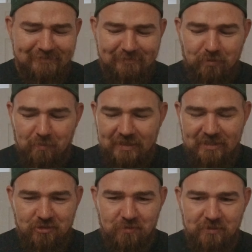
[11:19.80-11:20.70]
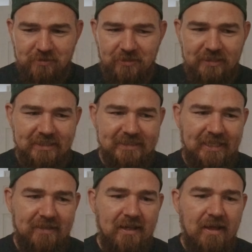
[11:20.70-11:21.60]
It probably is to a certain
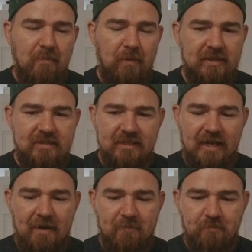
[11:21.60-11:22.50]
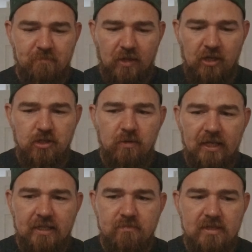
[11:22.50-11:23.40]
extent. But are you
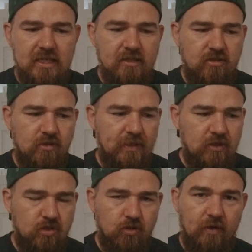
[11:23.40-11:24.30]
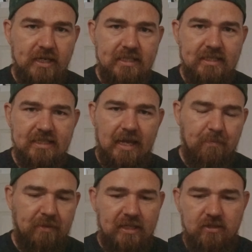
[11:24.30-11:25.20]
like me? Do you enjoy
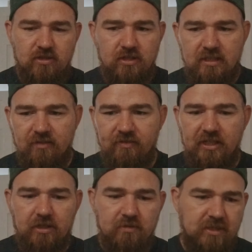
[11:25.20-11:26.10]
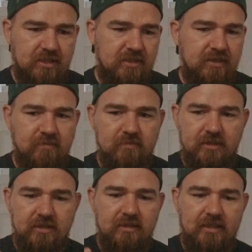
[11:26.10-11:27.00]
tapping into different
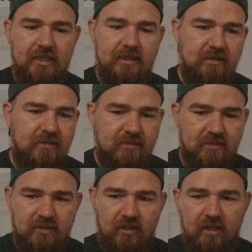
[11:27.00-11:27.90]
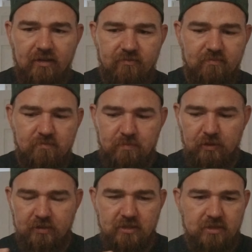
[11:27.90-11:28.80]
ecosystems and kind of
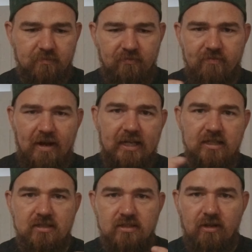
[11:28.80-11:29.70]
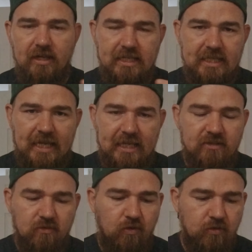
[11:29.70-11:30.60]
building some Frankenstein
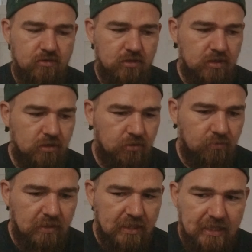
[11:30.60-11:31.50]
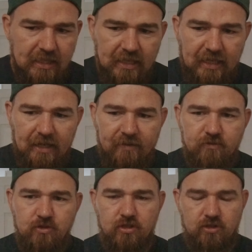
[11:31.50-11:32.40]
kit? Or do you
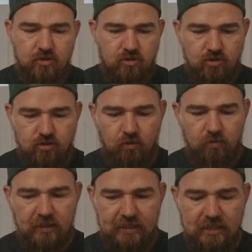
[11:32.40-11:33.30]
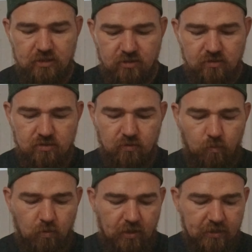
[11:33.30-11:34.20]
have just a sole allegiance to
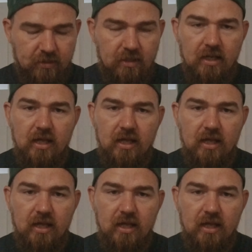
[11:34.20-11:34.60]
one